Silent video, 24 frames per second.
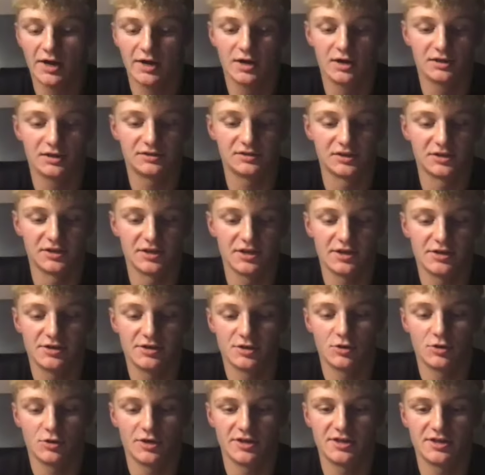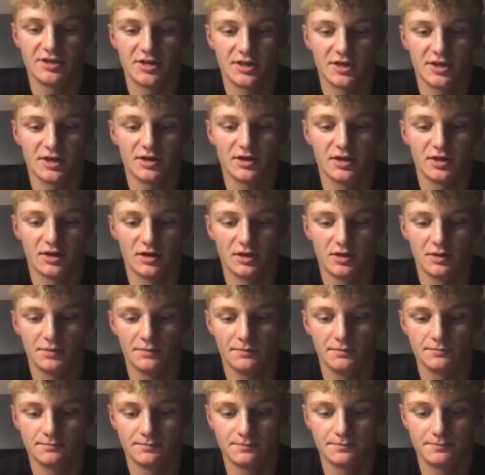honestly had no idea. I
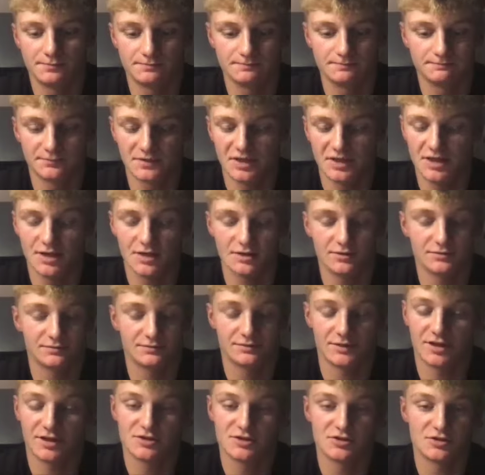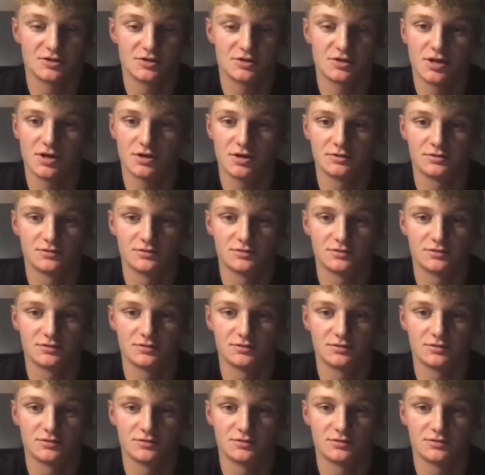just didn't know.